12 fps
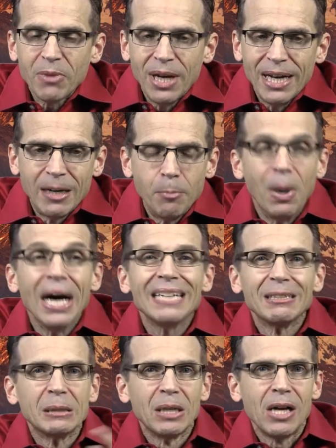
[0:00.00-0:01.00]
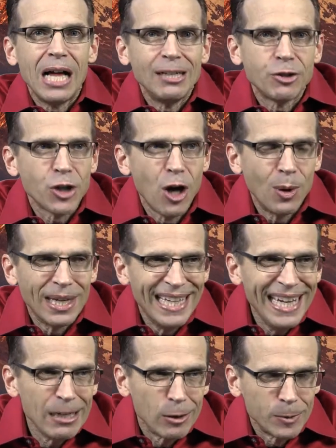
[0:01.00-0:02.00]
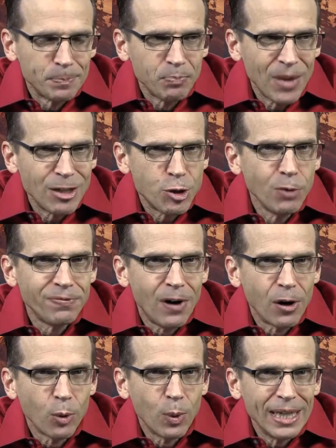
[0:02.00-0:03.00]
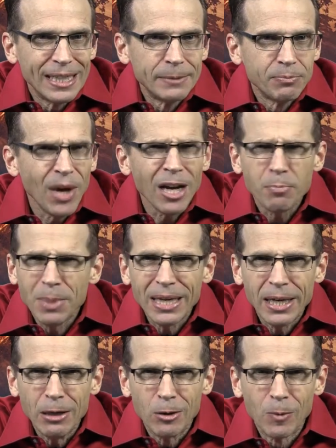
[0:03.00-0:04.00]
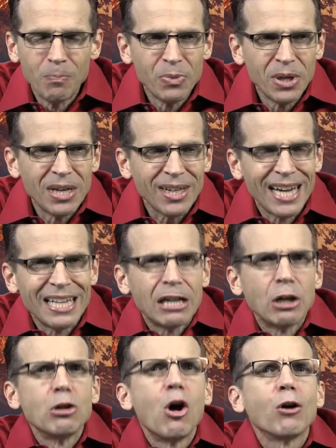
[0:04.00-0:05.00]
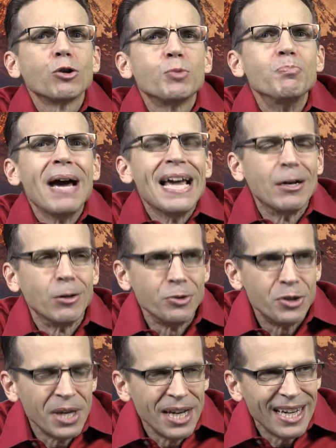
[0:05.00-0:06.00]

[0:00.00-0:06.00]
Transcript: Uh, but I saw a hill not too far away, not a big hill, kind of like a large mound.